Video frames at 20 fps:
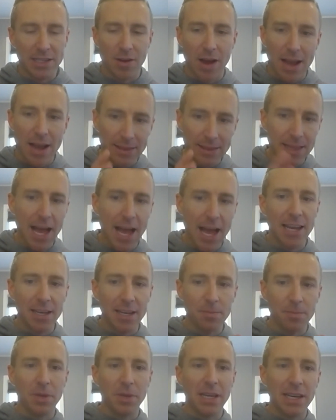So I
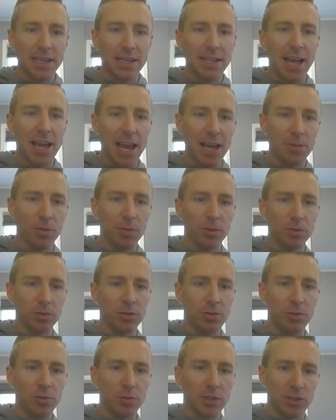like being able
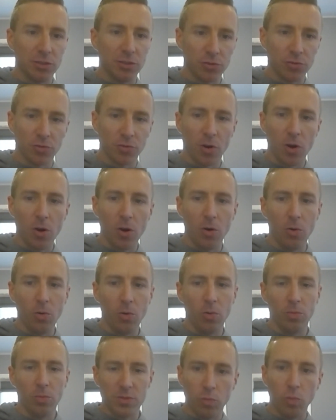to
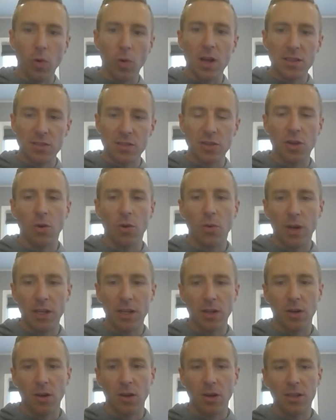control what's
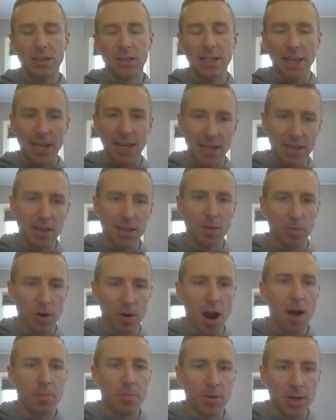going on in the
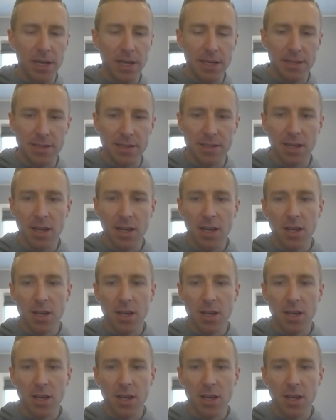properties.